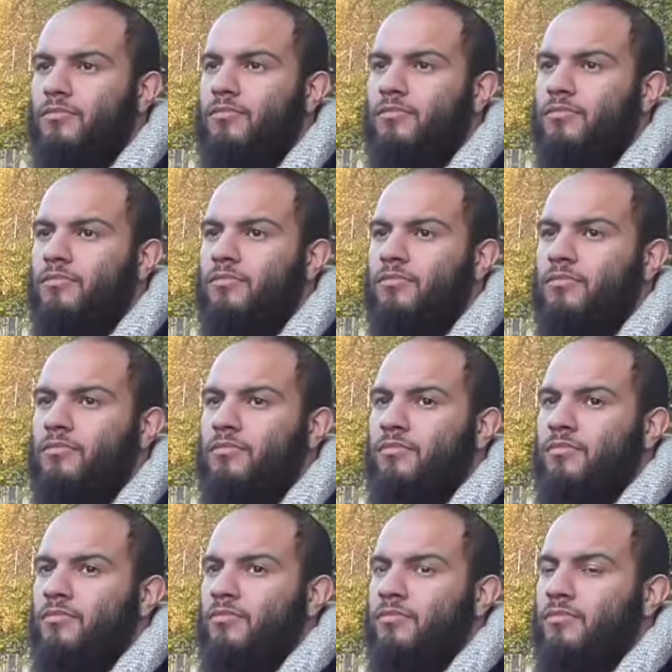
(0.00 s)

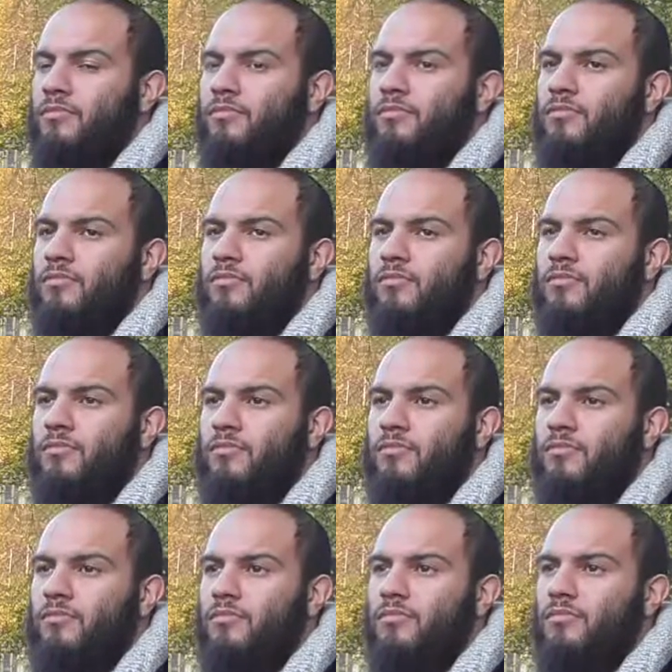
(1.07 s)
(silent)